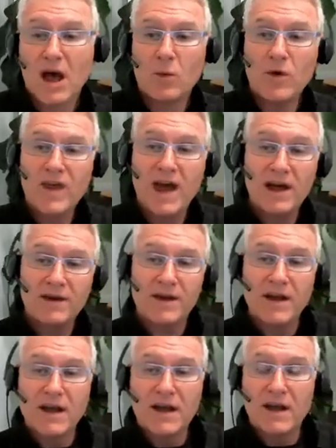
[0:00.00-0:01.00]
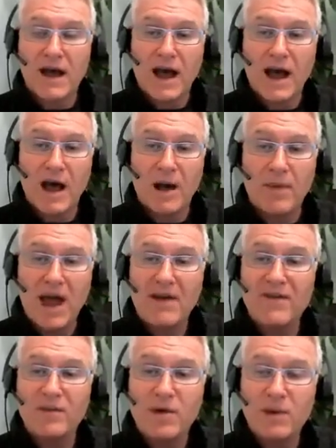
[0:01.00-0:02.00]
Without
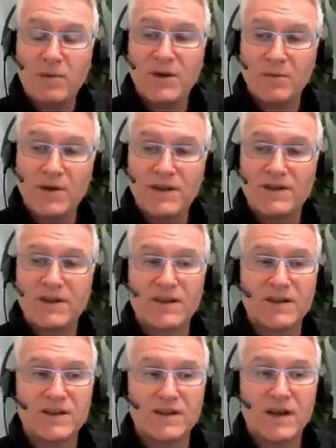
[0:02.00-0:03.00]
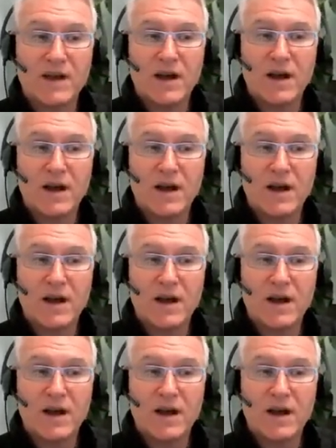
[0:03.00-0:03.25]
having people in the business